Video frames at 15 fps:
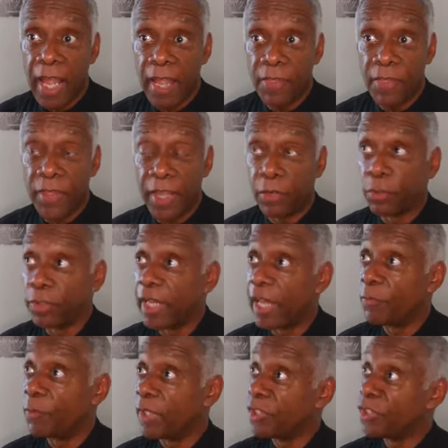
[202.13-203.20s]
They'd only had a
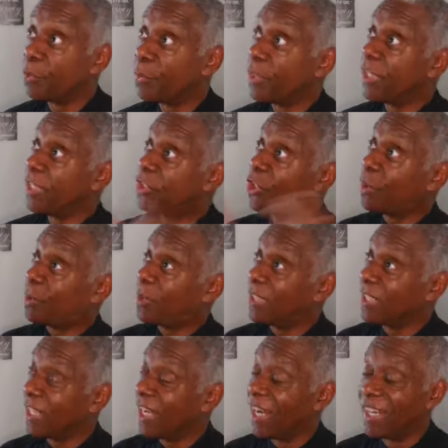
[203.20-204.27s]
relationship with the
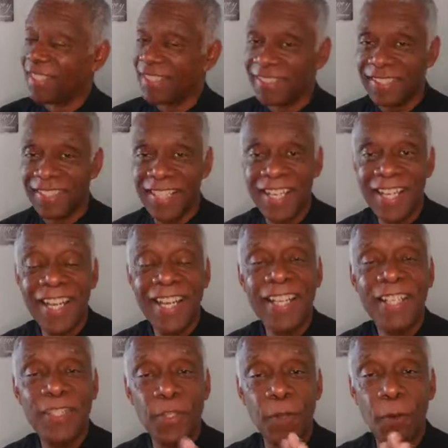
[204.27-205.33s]
Egyptian gods.
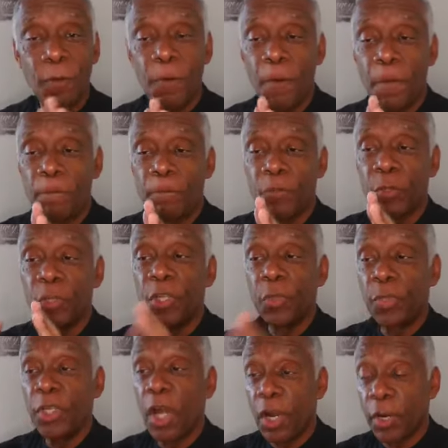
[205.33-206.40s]
So here
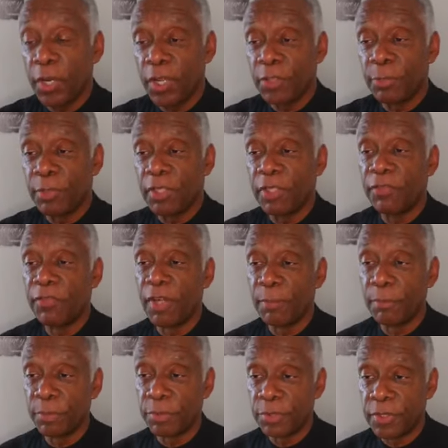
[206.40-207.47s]
we are in the book of
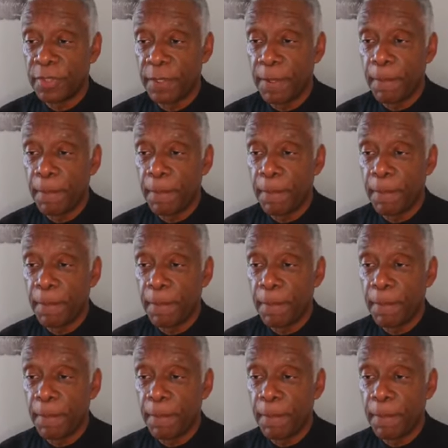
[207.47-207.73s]
Numbers.